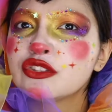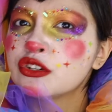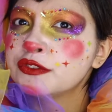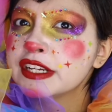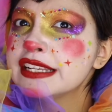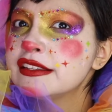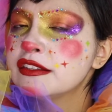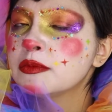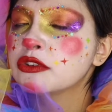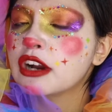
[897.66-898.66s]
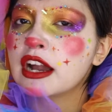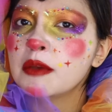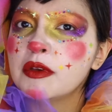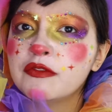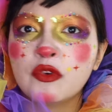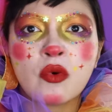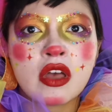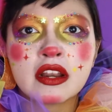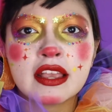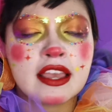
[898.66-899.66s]
Don't forget to subscribe if you
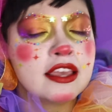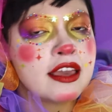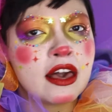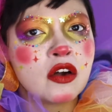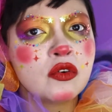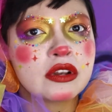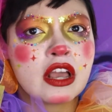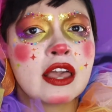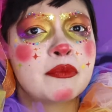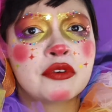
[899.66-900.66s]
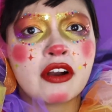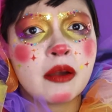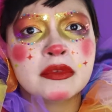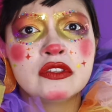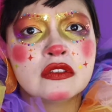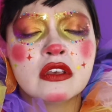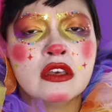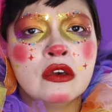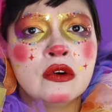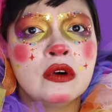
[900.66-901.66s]
want to hang out. I promise
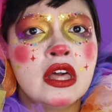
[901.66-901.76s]
you,